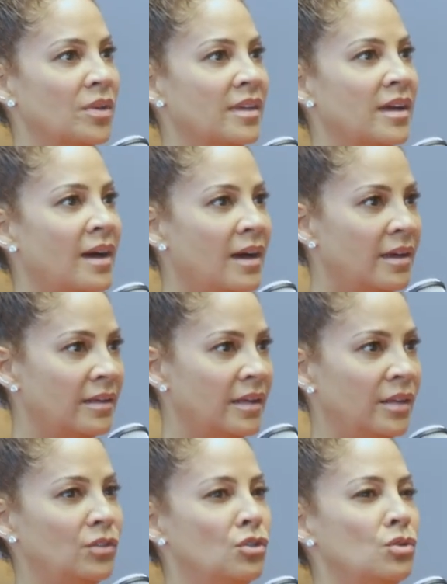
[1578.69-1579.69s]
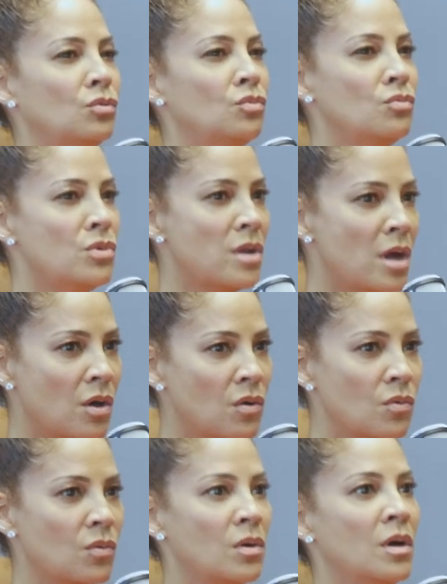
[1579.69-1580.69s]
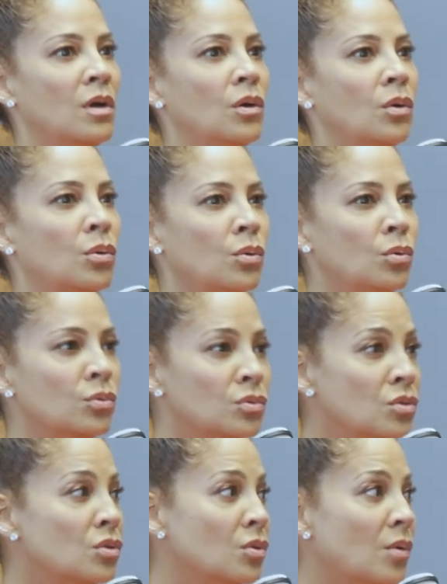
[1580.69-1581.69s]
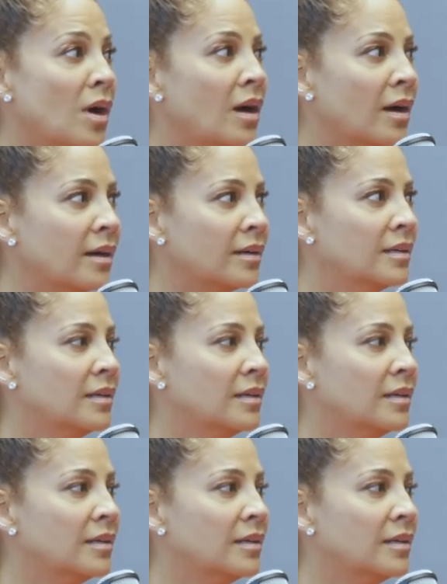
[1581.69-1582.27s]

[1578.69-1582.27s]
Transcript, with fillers: with god and you know whose you are